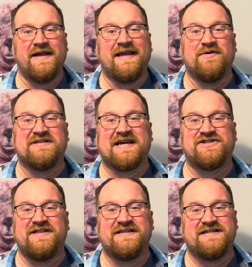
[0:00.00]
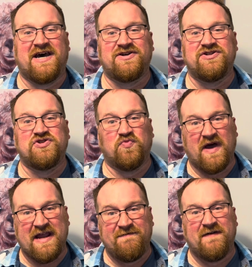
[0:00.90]
It was actually the doctor's
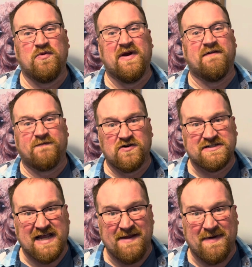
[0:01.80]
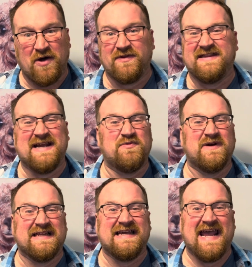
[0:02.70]
wife. When it first came out, they
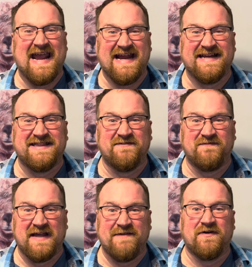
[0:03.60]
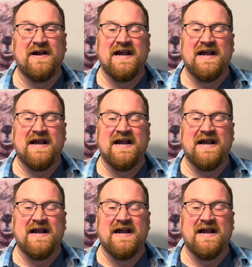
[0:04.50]
really hated the flavor,